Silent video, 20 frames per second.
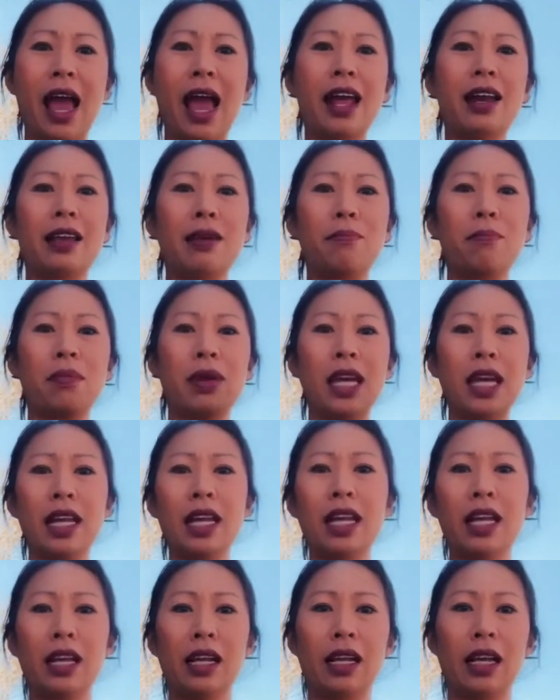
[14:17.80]
and
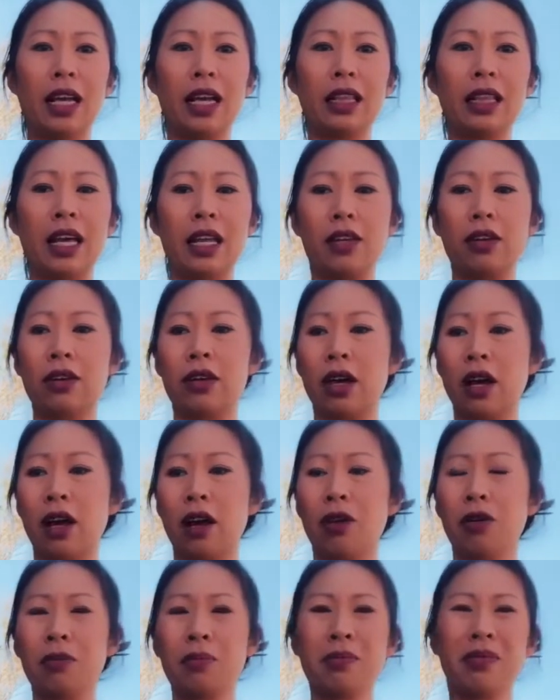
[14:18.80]
immediately then you
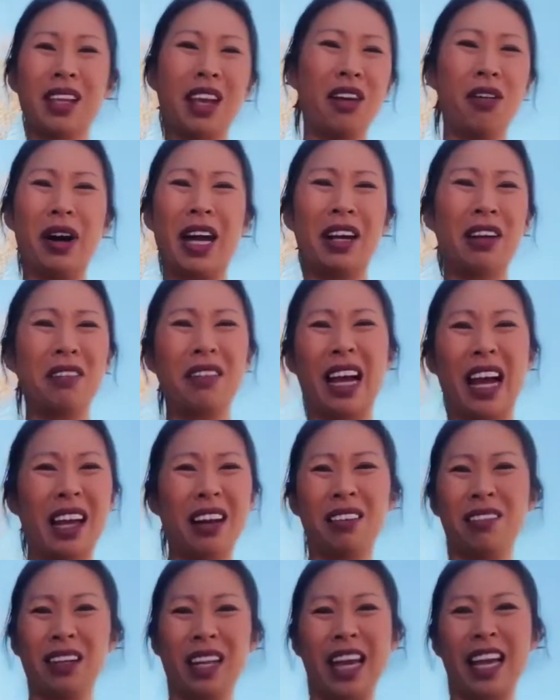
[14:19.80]
go, oh, I
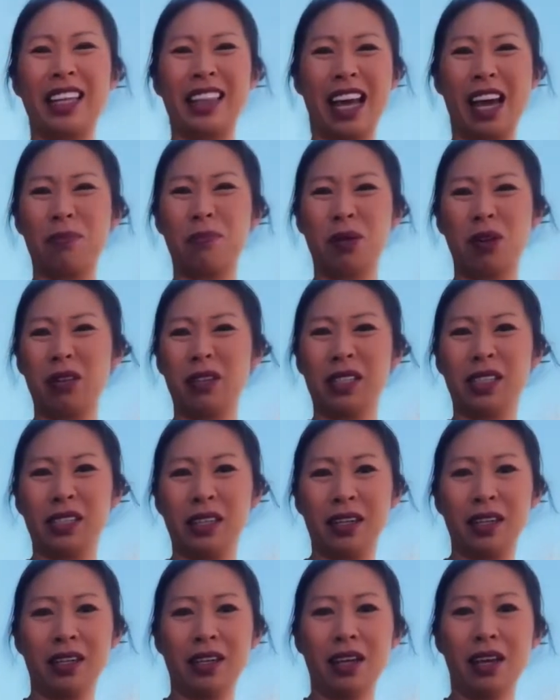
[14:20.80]
don't like that
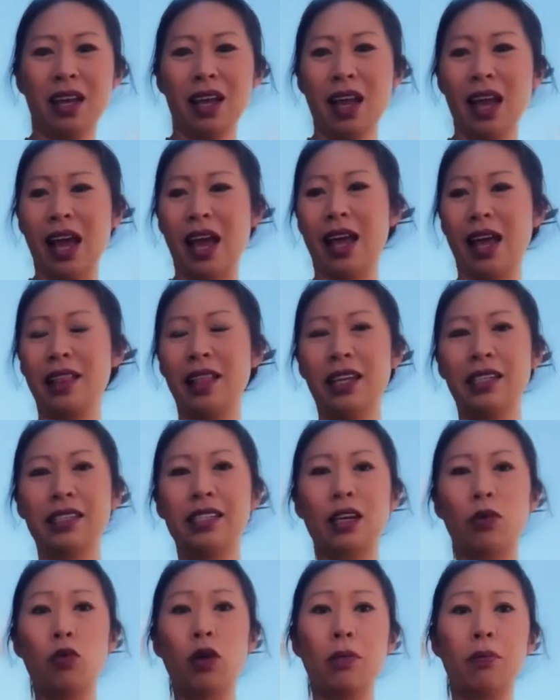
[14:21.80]
person. And then
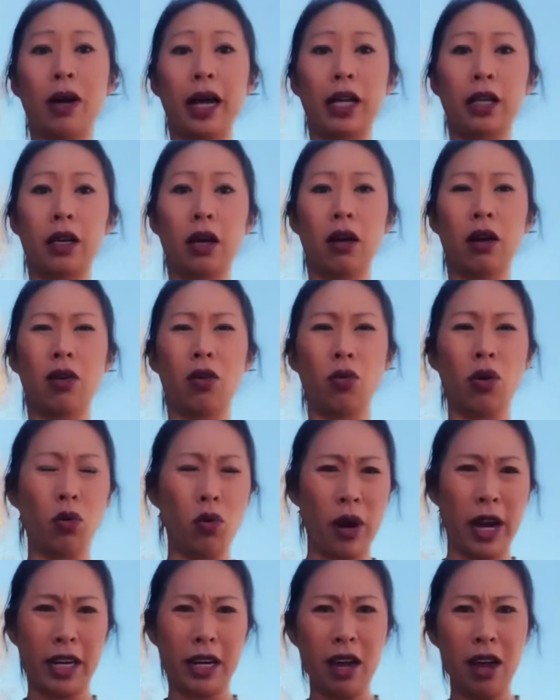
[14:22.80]
someone might go, well,
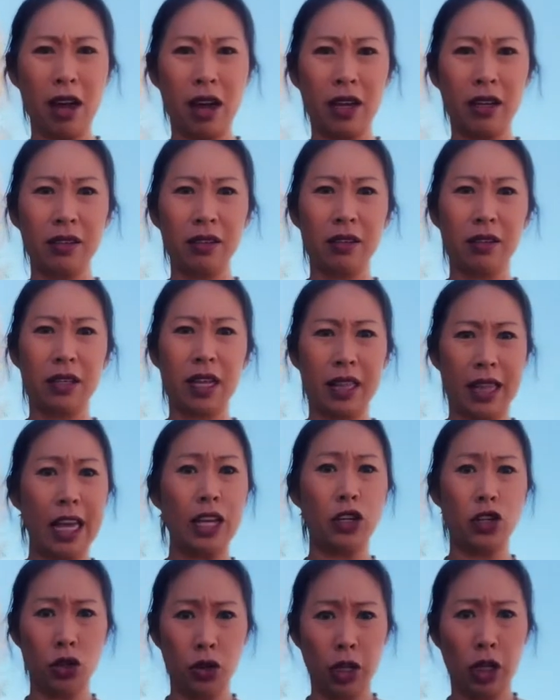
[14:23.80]
why not? Did they
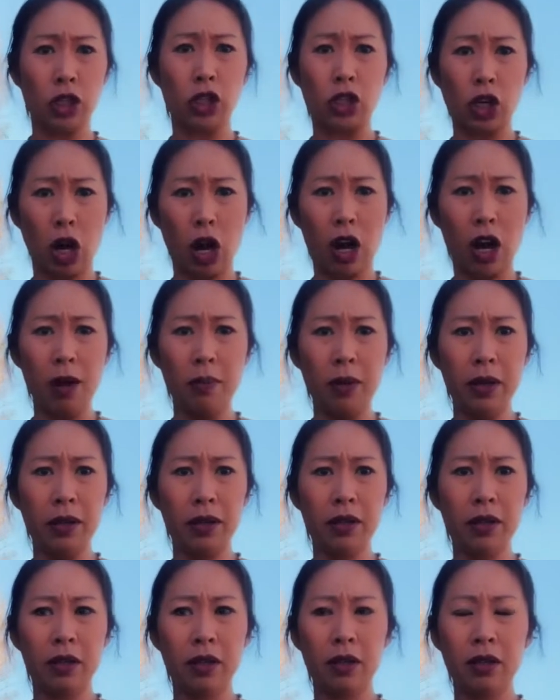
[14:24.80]
do their job?
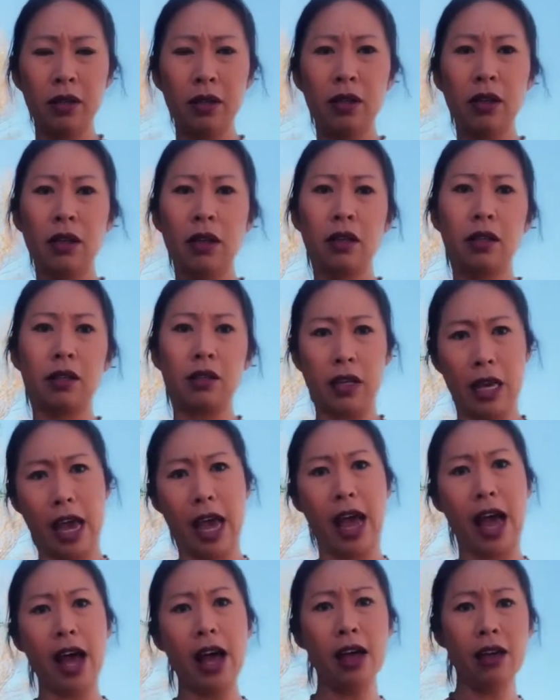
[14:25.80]

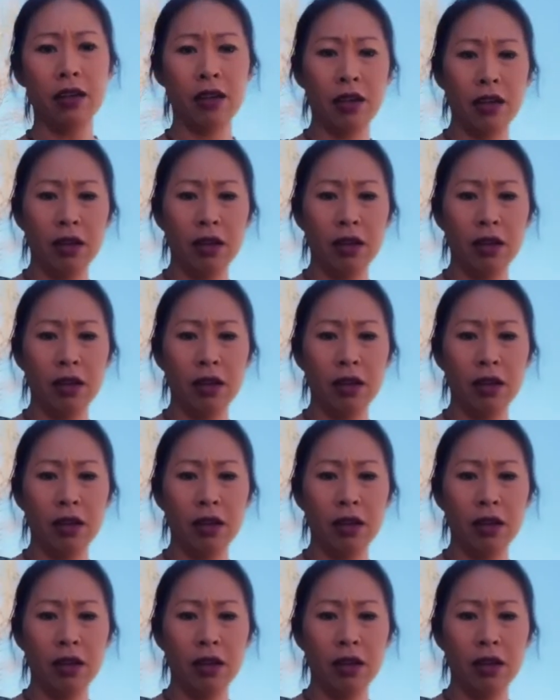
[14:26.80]
Yeah.